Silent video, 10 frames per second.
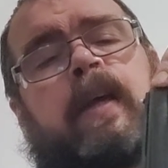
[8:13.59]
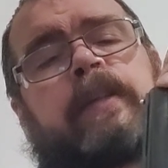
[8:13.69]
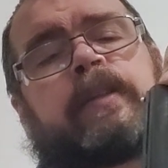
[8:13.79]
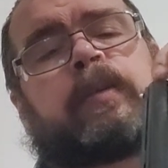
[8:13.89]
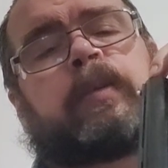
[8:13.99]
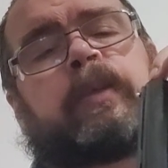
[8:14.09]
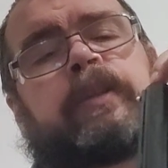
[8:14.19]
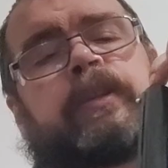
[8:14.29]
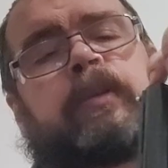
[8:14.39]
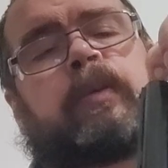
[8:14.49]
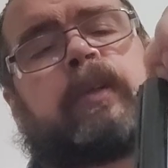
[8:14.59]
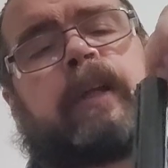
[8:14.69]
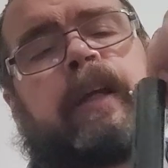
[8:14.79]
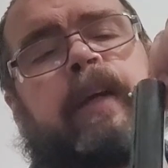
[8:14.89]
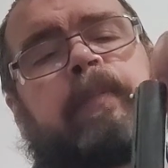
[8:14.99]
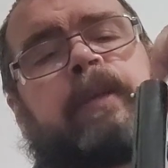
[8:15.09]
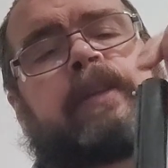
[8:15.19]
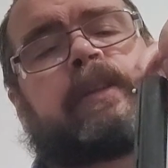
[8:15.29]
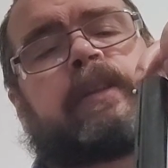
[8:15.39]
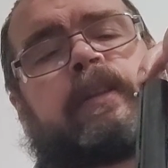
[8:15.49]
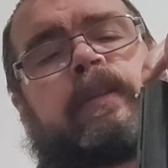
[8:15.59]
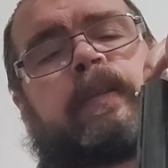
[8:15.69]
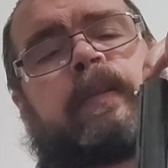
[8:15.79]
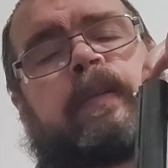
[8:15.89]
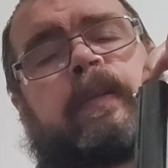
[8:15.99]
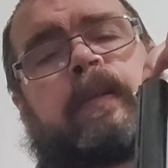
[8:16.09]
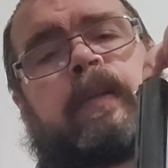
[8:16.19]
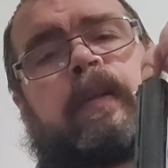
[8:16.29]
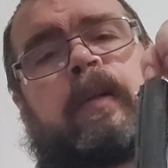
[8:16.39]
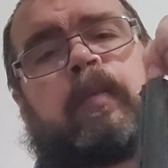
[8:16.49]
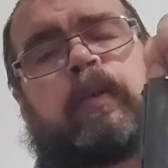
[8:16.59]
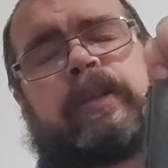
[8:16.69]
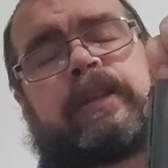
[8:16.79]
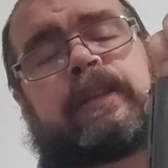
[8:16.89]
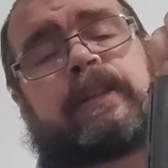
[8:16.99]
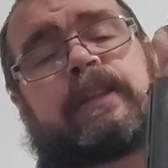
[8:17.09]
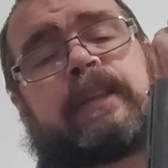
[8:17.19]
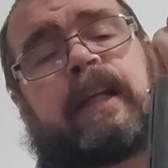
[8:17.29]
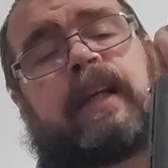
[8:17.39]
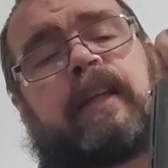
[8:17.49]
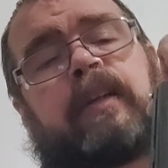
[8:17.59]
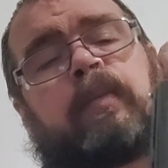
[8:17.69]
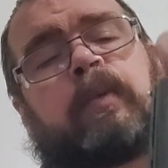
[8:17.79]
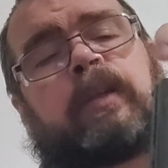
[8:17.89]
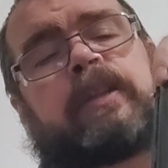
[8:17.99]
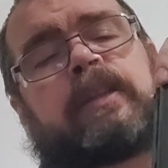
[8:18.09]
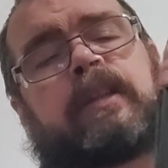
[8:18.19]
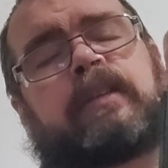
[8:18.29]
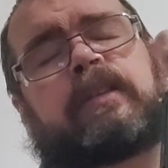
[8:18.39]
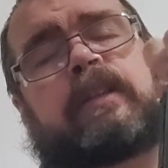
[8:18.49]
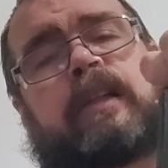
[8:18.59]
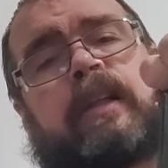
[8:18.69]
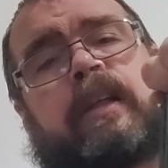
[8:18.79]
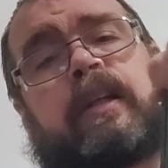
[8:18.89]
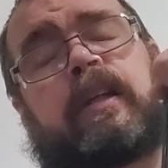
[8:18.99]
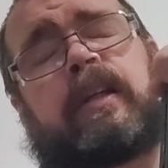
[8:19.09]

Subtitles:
a screw-in choke, like I mentioned, which is exactly what it sounds like.